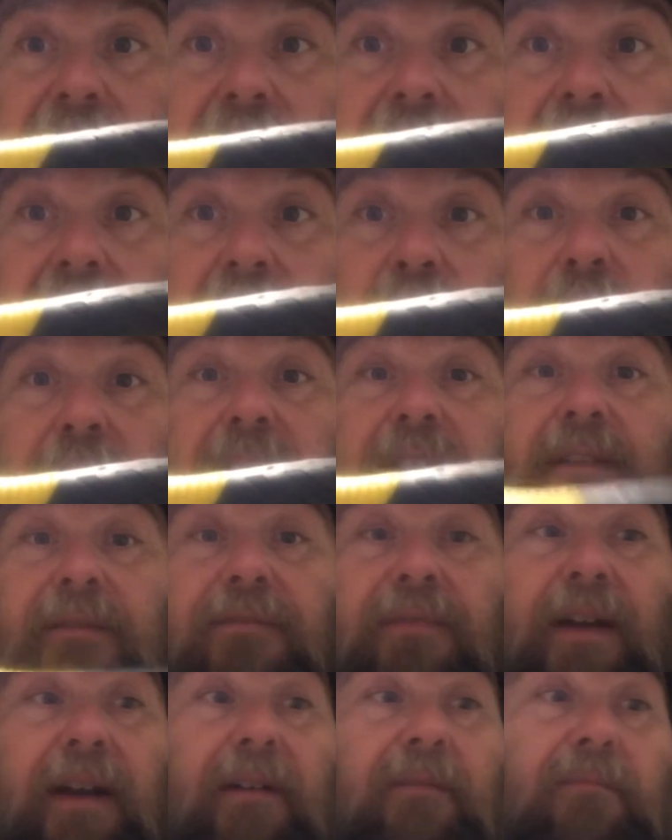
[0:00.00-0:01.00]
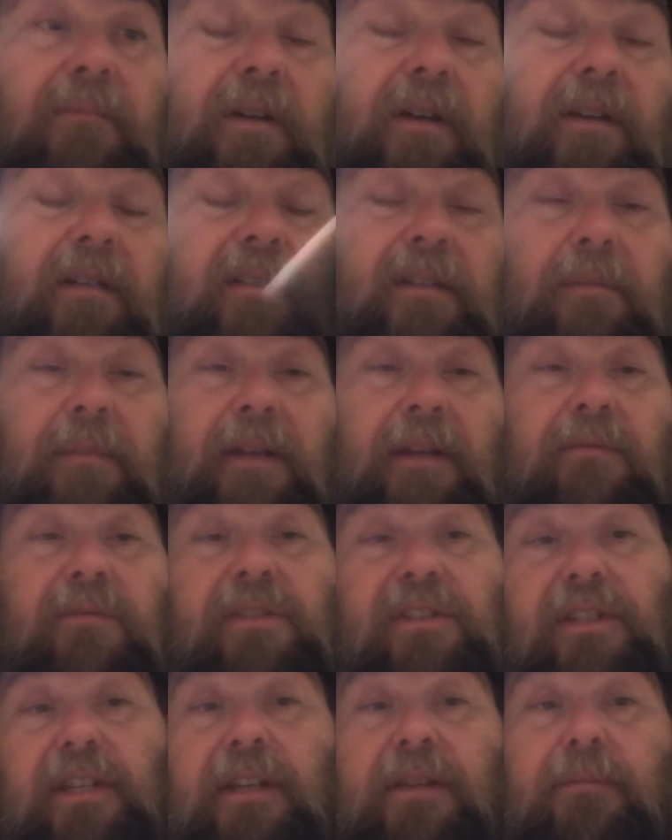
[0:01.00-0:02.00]
Waste of $5. I mean, it was
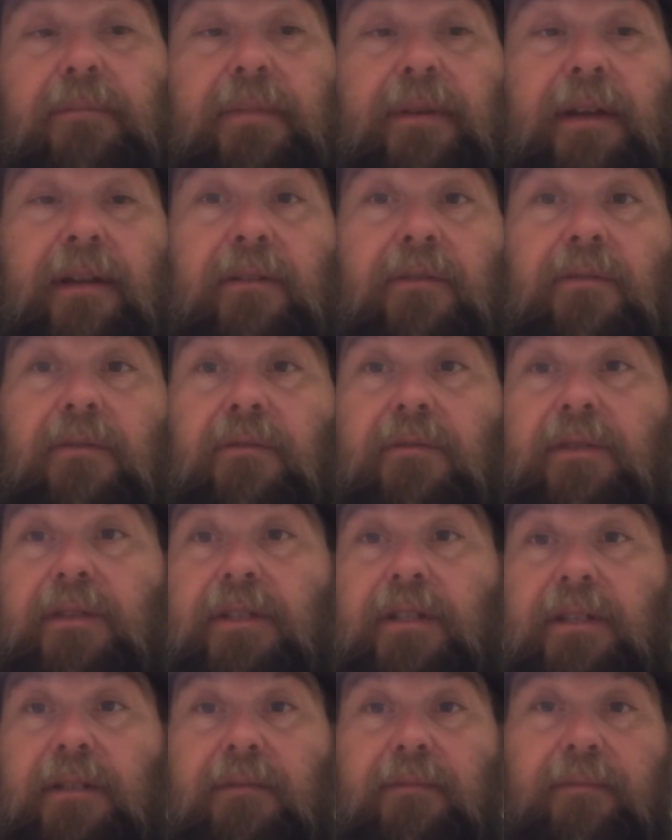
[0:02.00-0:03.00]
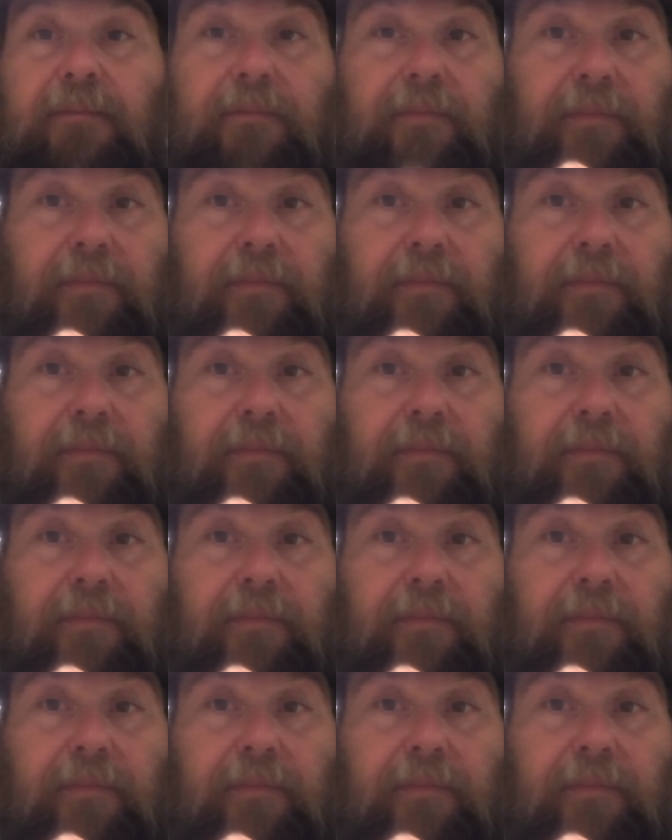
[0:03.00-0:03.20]
cheap. I knew it was cheap.